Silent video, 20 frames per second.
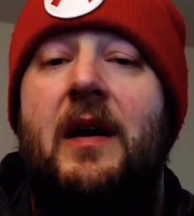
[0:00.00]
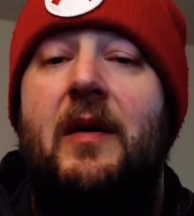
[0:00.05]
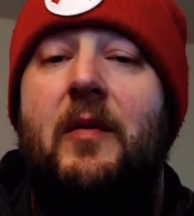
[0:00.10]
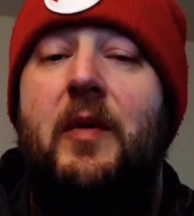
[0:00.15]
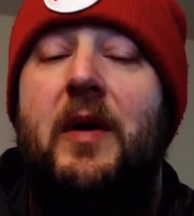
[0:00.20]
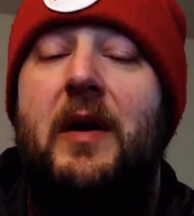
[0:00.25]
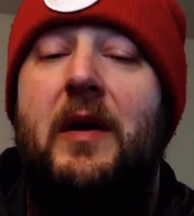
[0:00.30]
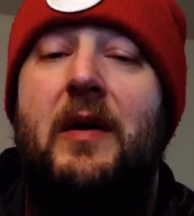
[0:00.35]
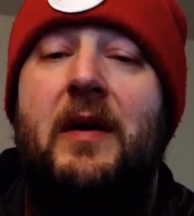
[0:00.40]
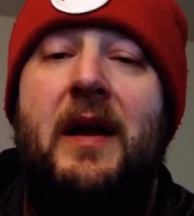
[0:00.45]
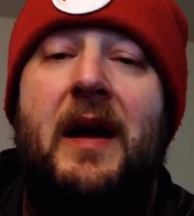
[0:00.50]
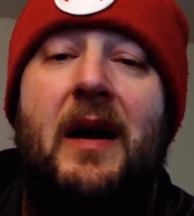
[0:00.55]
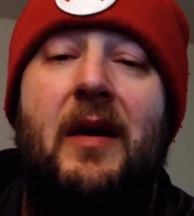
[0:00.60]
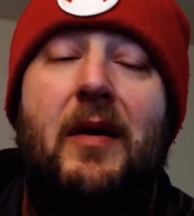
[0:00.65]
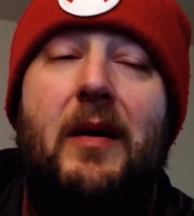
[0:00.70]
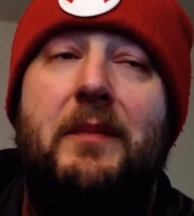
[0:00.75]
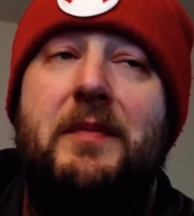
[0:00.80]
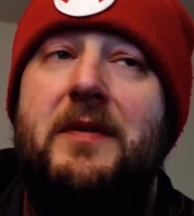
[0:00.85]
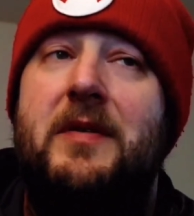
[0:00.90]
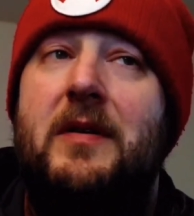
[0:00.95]
We are
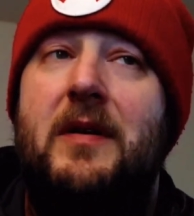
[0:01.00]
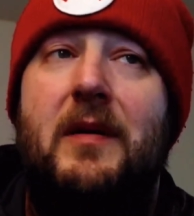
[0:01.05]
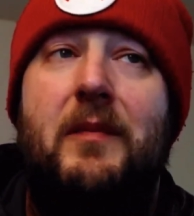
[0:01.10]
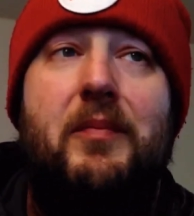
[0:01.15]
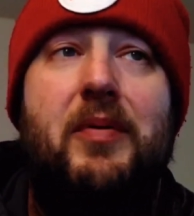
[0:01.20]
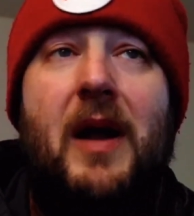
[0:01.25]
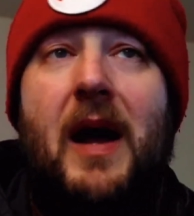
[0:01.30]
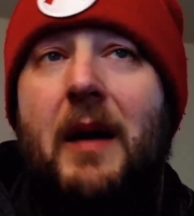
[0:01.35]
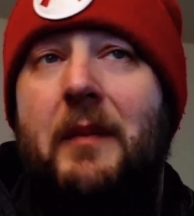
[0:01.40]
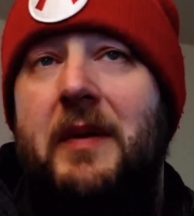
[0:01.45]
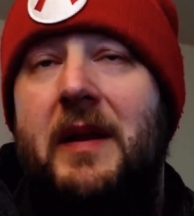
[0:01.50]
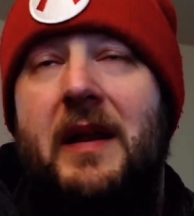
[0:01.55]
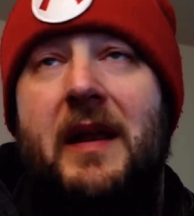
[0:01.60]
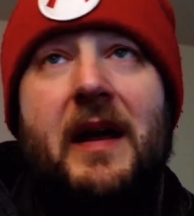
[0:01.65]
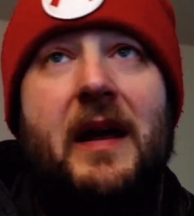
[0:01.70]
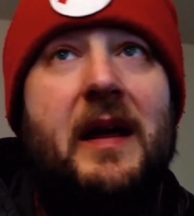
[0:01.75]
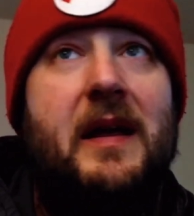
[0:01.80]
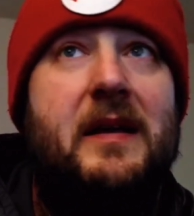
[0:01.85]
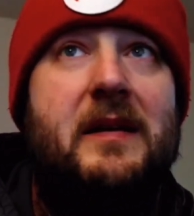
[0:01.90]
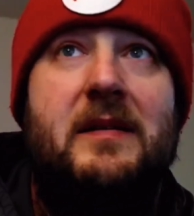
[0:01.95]
now up to probably
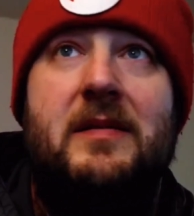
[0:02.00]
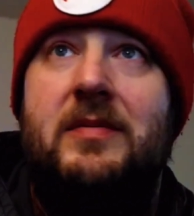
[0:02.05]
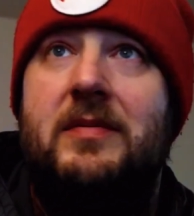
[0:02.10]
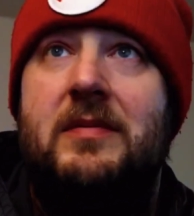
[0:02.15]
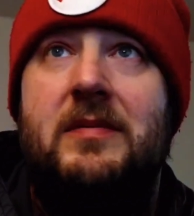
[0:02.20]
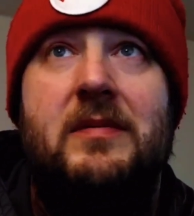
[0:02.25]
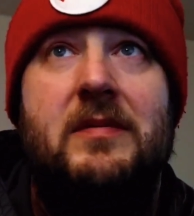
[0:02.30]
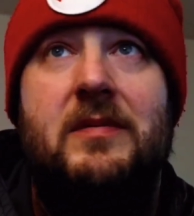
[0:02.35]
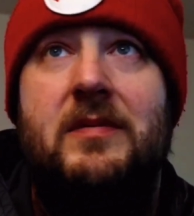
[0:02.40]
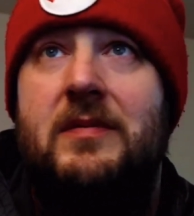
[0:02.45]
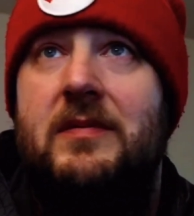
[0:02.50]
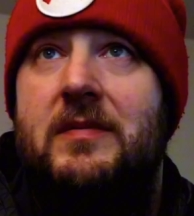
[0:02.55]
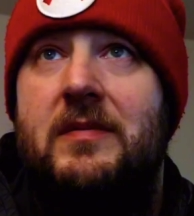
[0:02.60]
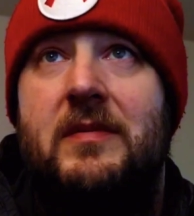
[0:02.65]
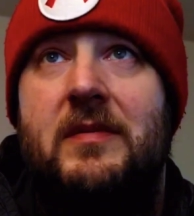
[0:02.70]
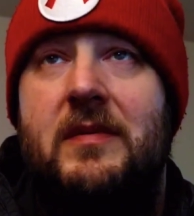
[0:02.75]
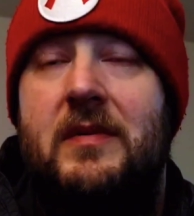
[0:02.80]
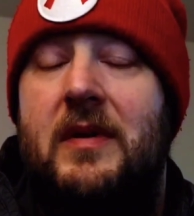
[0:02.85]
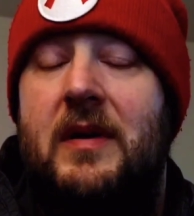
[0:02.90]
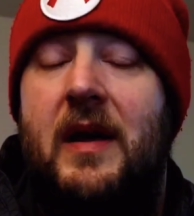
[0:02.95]
like,
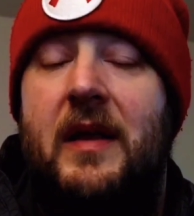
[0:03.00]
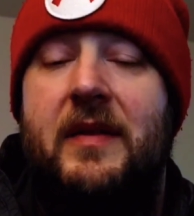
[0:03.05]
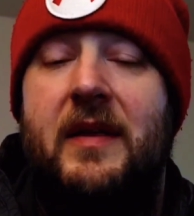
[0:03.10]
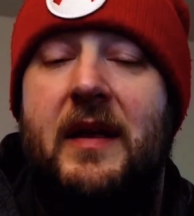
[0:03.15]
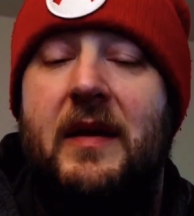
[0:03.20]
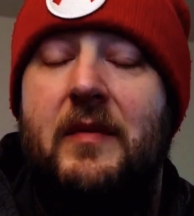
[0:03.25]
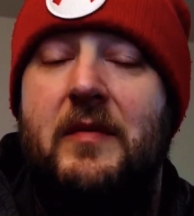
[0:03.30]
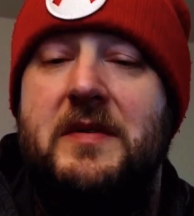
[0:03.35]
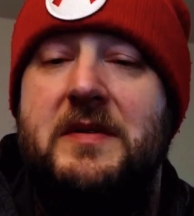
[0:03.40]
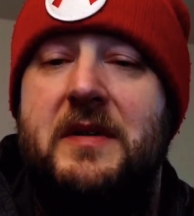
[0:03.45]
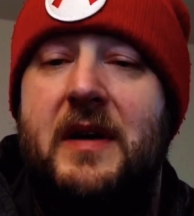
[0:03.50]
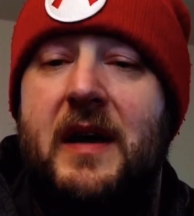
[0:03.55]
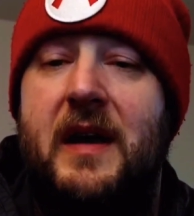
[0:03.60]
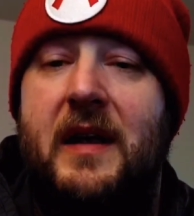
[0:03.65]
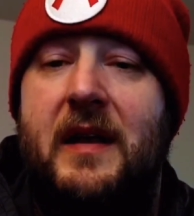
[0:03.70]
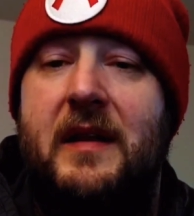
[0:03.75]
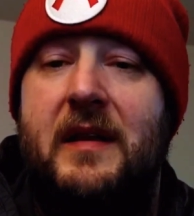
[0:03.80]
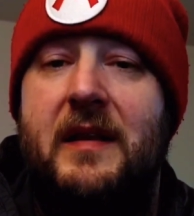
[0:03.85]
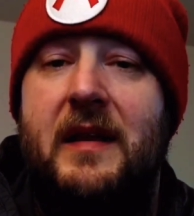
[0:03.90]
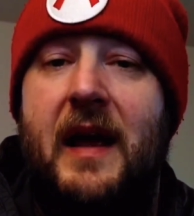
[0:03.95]
I think it was
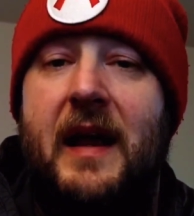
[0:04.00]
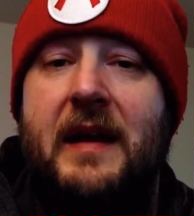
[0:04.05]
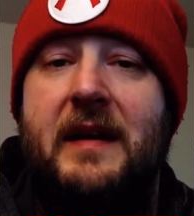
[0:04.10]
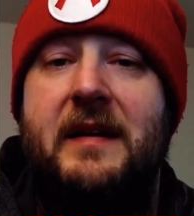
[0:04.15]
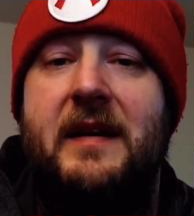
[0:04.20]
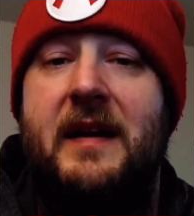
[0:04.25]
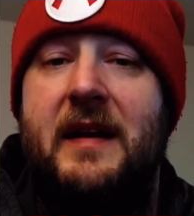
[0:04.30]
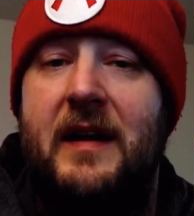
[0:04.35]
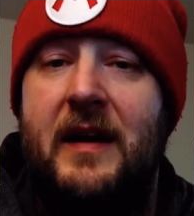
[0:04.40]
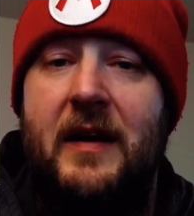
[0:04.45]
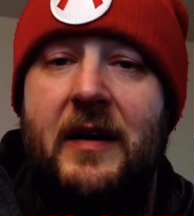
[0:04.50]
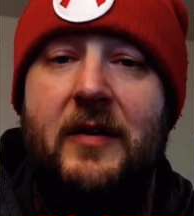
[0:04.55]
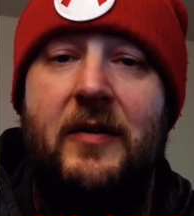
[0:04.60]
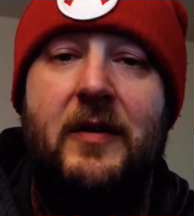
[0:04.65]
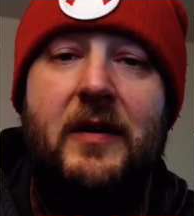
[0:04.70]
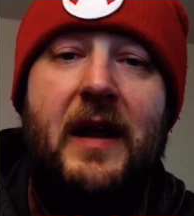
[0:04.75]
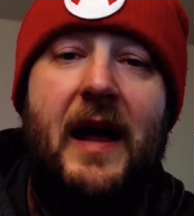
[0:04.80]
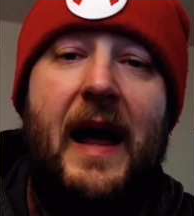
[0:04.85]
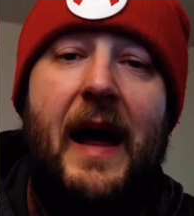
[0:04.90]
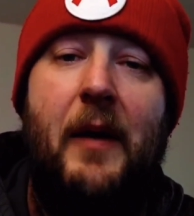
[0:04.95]
like
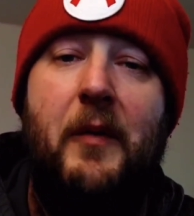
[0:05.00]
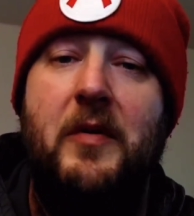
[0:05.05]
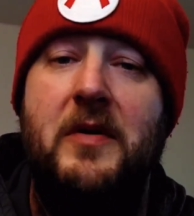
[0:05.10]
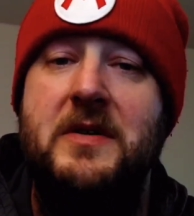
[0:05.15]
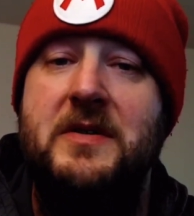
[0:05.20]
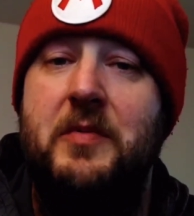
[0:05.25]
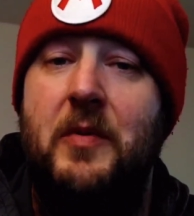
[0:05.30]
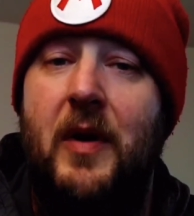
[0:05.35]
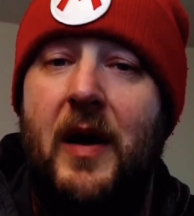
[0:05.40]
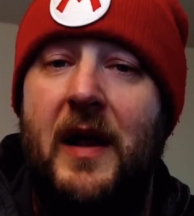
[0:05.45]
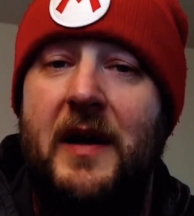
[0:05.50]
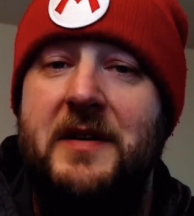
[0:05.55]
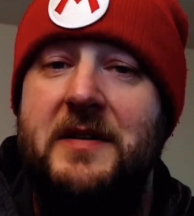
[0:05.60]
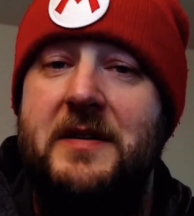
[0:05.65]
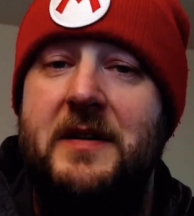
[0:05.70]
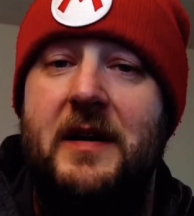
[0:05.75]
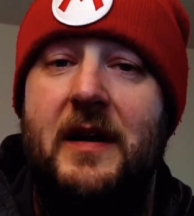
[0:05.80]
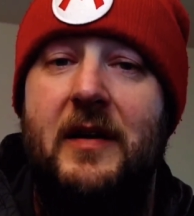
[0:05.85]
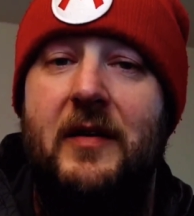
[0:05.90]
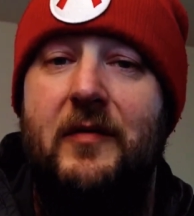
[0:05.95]
1,900 hours
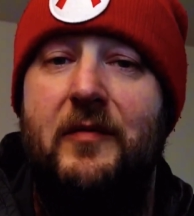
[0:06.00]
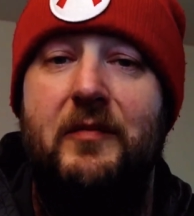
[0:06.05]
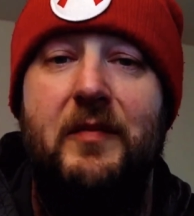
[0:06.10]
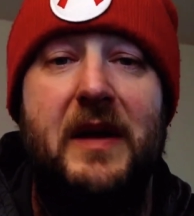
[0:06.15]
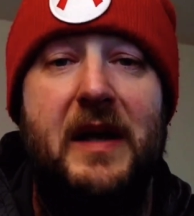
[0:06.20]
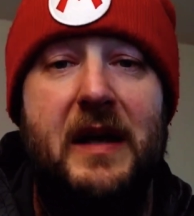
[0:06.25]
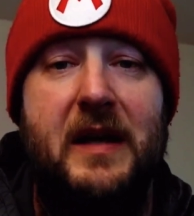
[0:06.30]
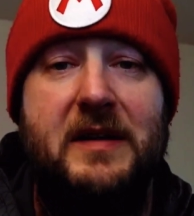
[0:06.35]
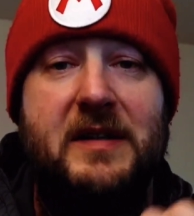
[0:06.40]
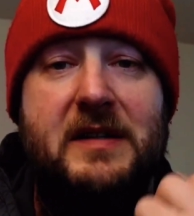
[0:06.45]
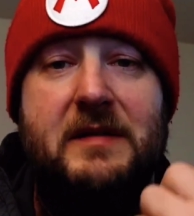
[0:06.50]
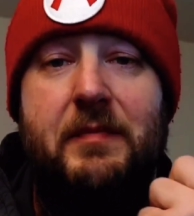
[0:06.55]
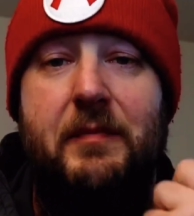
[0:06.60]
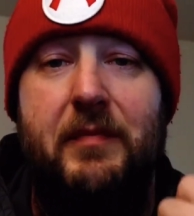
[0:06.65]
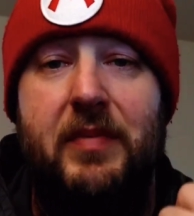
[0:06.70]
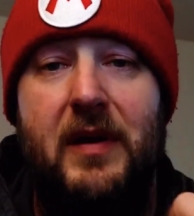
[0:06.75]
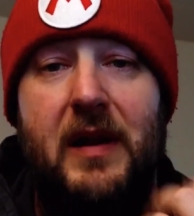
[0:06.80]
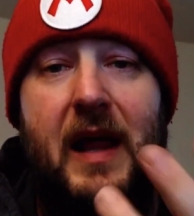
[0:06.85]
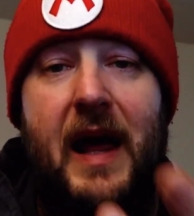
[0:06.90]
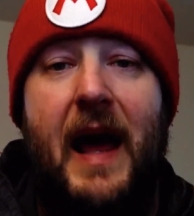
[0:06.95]
watched of me
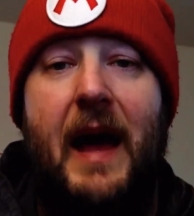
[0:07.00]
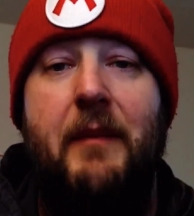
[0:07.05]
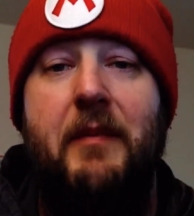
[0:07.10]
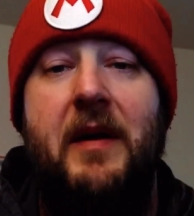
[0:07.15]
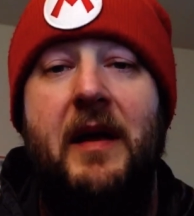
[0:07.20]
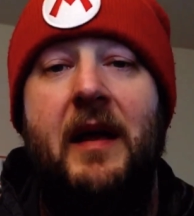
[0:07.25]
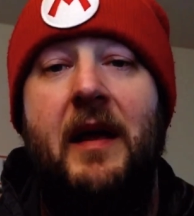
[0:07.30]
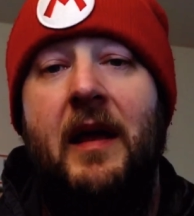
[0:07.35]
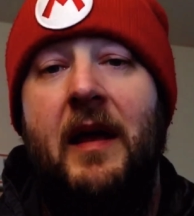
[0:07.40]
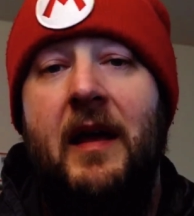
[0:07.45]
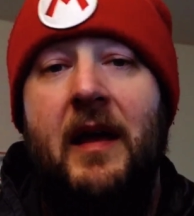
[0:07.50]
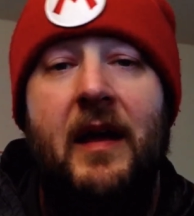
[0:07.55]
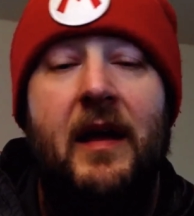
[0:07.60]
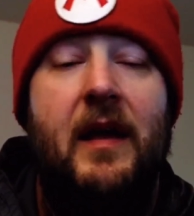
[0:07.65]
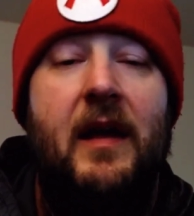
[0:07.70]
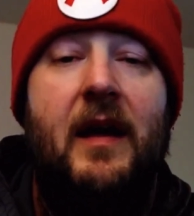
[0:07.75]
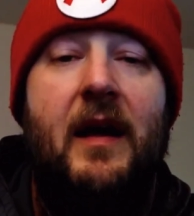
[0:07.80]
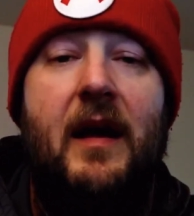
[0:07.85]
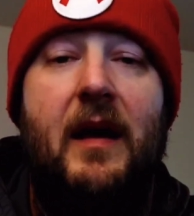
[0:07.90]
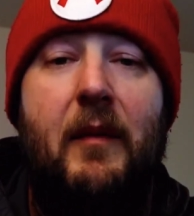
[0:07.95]
just blabbing
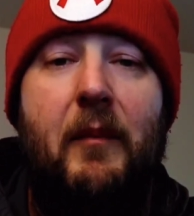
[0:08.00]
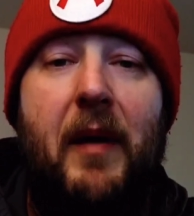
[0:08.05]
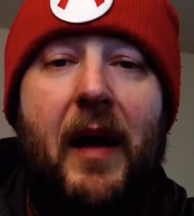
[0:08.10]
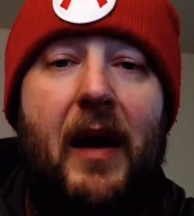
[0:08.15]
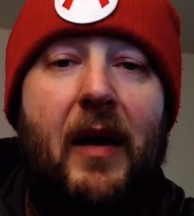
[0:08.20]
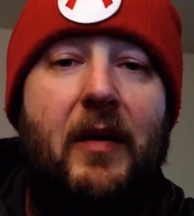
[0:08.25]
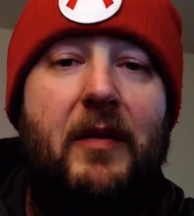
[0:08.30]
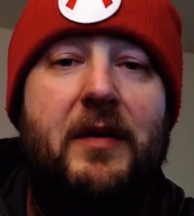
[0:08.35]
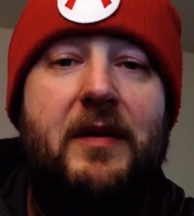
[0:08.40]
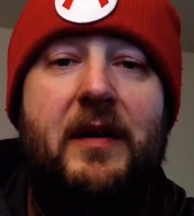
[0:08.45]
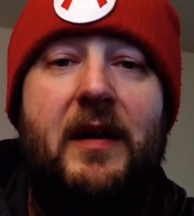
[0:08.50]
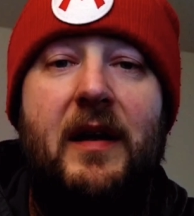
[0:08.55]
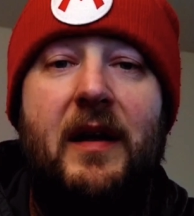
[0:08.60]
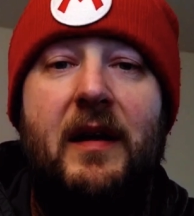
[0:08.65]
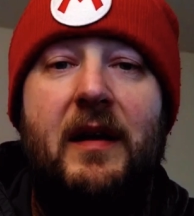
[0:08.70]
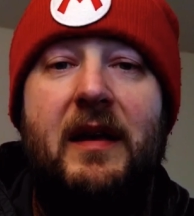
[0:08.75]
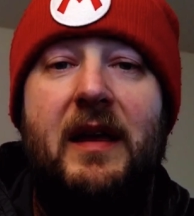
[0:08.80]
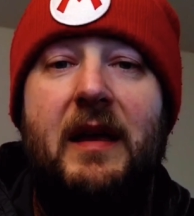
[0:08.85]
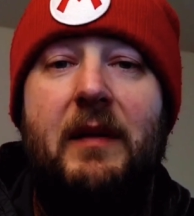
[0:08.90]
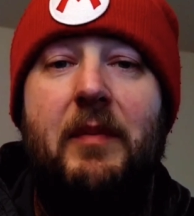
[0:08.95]
about
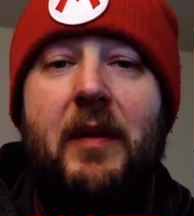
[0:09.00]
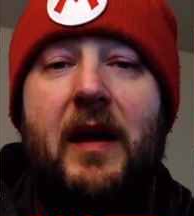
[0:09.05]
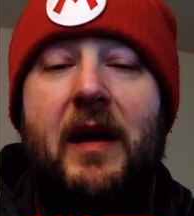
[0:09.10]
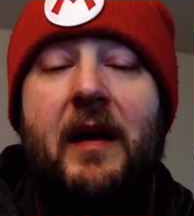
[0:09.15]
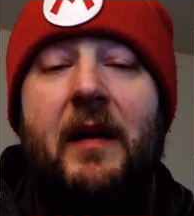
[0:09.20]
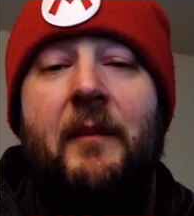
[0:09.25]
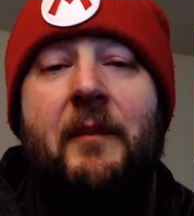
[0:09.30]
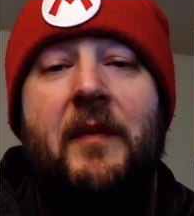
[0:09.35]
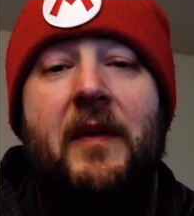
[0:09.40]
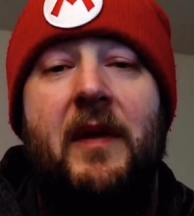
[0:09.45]
eBay.